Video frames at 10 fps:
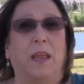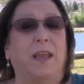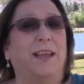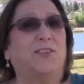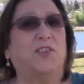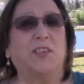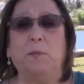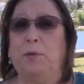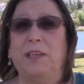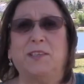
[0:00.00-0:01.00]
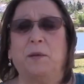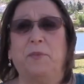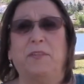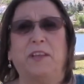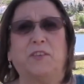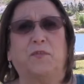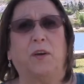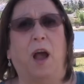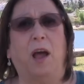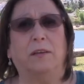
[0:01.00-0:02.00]
It's simply something that's
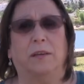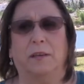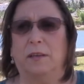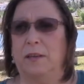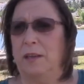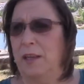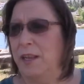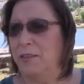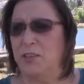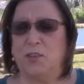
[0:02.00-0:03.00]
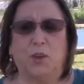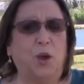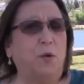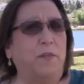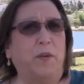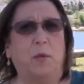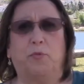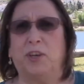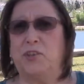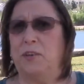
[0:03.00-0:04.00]
forgotten in this lower
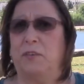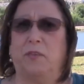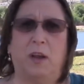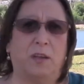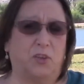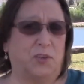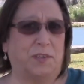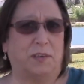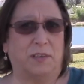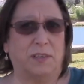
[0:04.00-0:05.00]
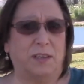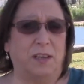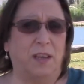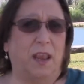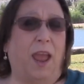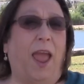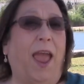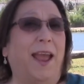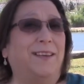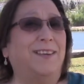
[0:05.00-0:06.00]
vibration of consciousness.
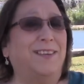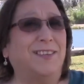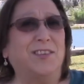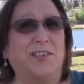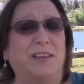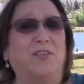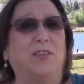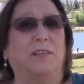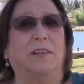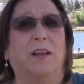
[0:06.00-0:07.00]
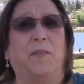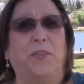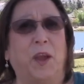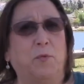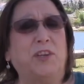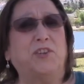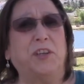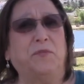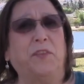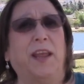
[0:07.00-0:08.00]
And it is essential that we
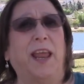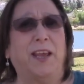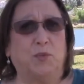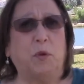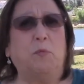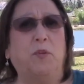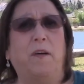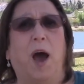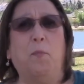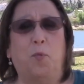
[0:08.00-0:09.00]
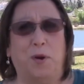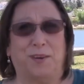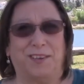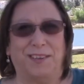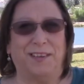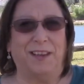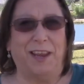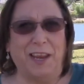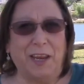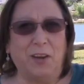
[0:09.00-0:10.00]
shift that as we move upward
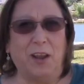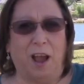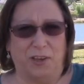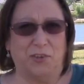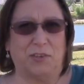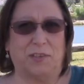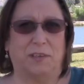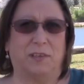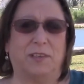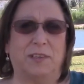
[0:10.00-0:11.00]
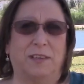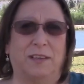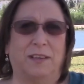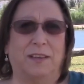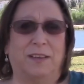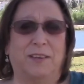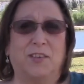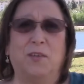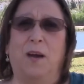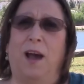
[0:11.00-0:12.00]
in consciousness.
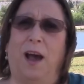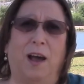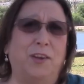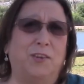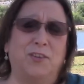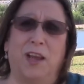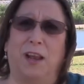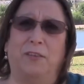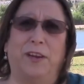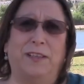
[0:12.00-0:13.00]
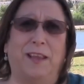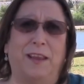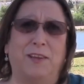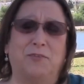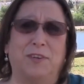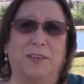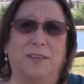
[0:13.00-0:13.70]
So how do you tolerate the hatred?